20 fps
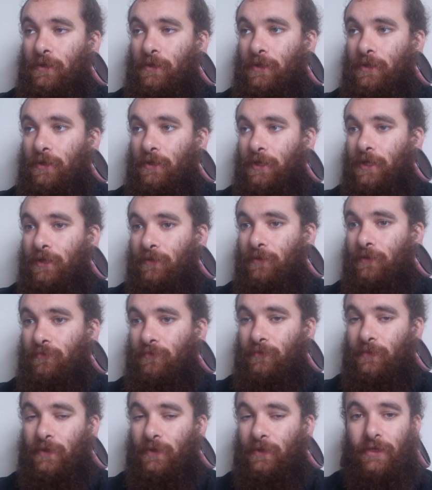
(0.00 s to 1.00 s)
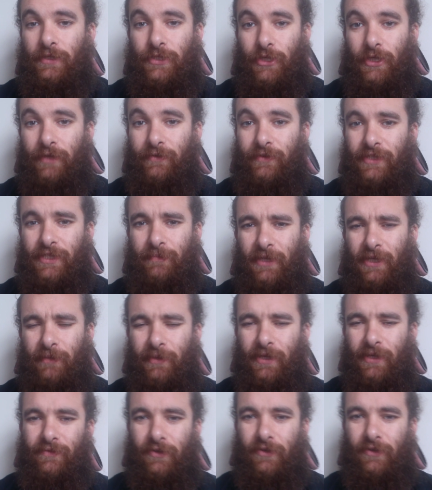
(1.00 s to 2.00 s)
Yeah. Sorry if this has been a
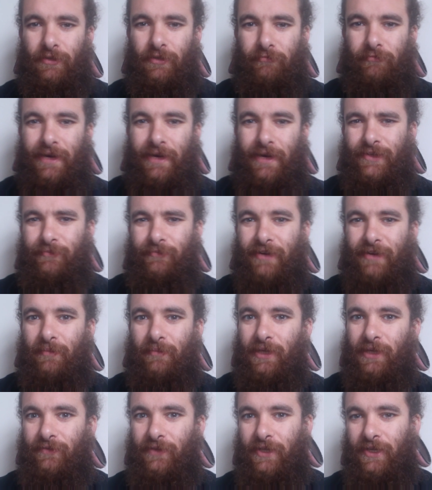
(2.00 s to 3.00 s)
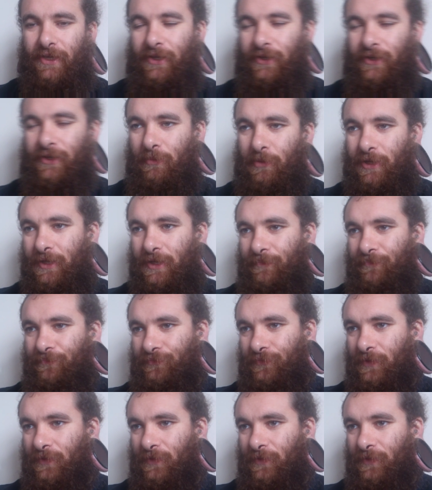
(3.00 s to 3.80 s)
bit of a random rambly video, but